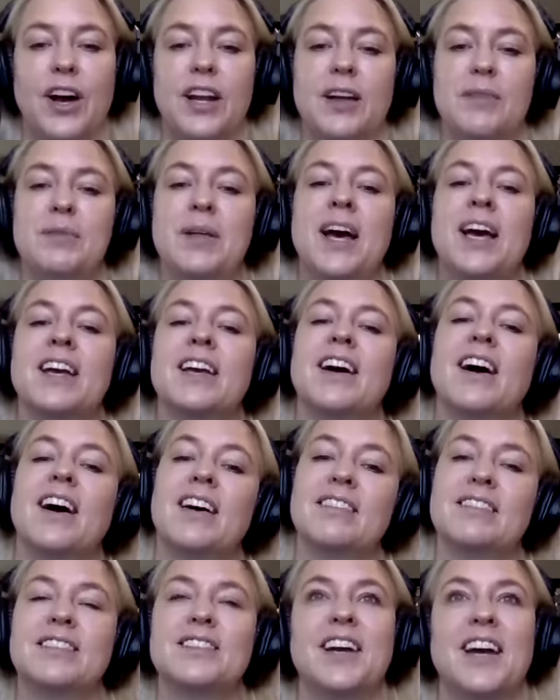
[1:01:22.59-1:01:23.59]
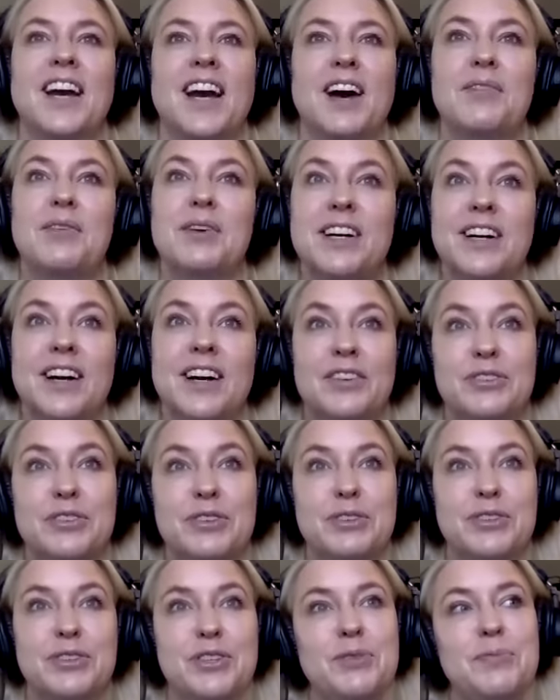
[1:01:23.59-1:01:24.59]
And I'm like, okay, I want to cuddle
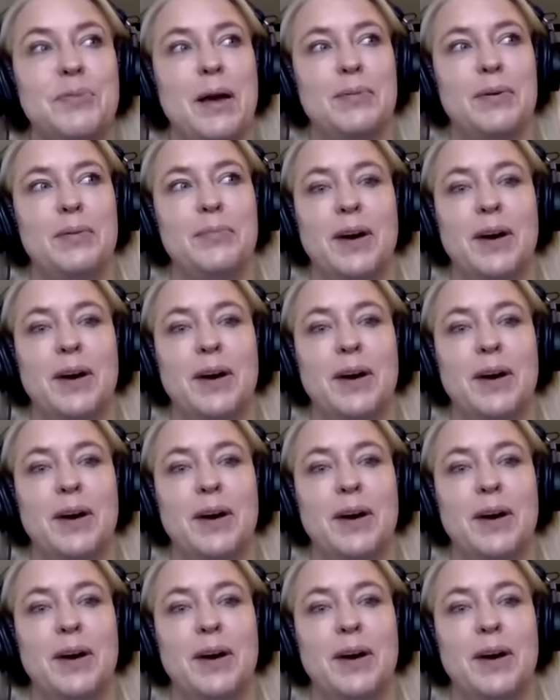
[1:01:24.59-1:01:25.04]
you too, baby.